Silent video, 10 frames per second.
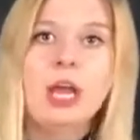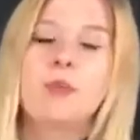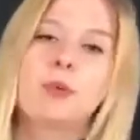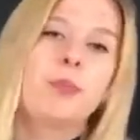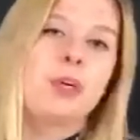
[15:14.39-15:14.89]

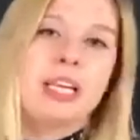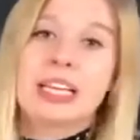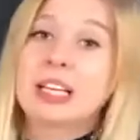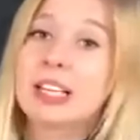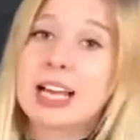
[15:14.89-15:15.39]
If you put it
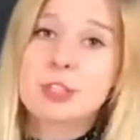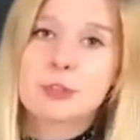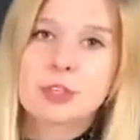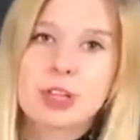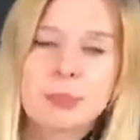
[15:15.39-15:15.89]
in a glass,
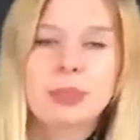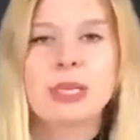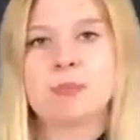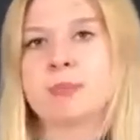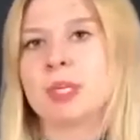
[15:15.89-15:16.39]
for example,
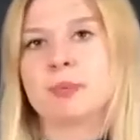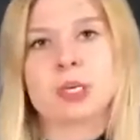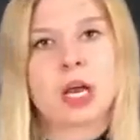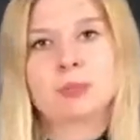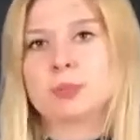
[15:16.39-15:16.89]
it
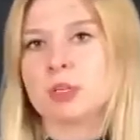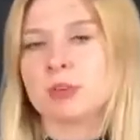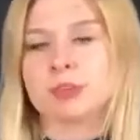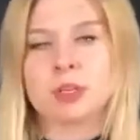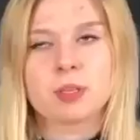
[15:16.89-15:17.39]
becomes
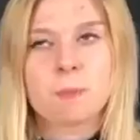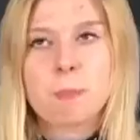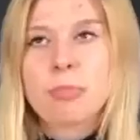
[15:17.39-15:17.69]
even